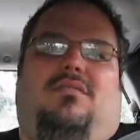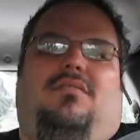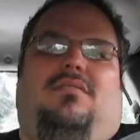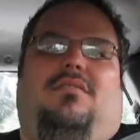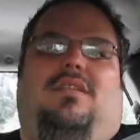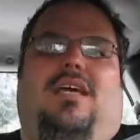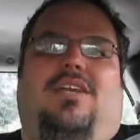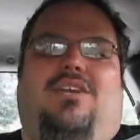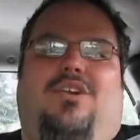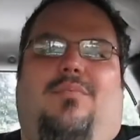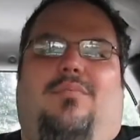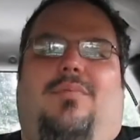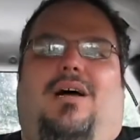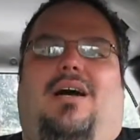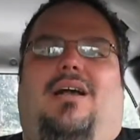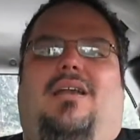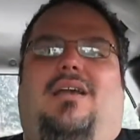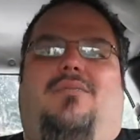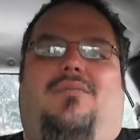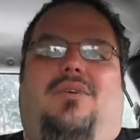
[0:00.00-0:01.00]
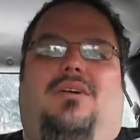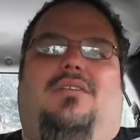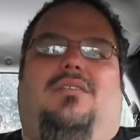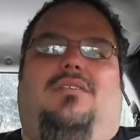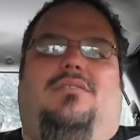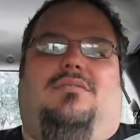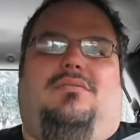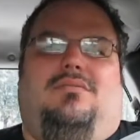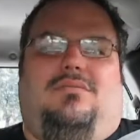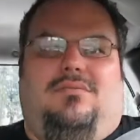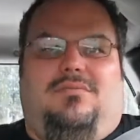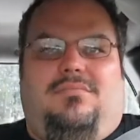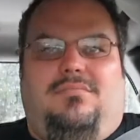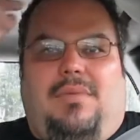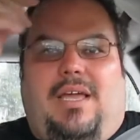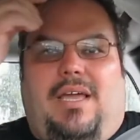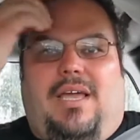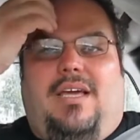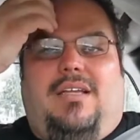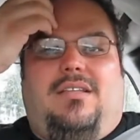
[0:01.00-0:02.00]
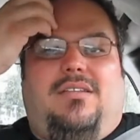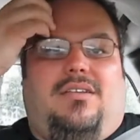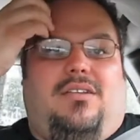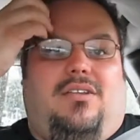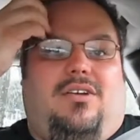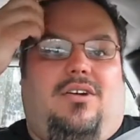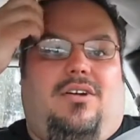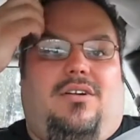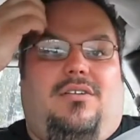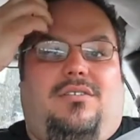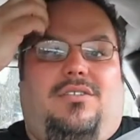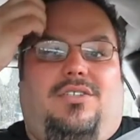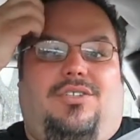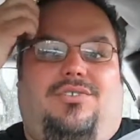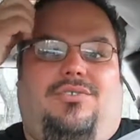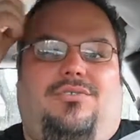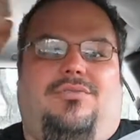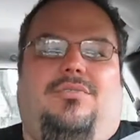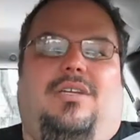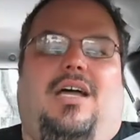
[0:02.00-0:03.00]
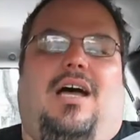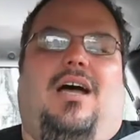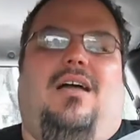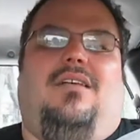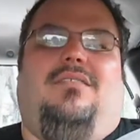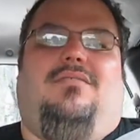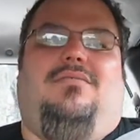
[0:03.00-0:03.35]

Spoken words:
then your body will begin to learn to not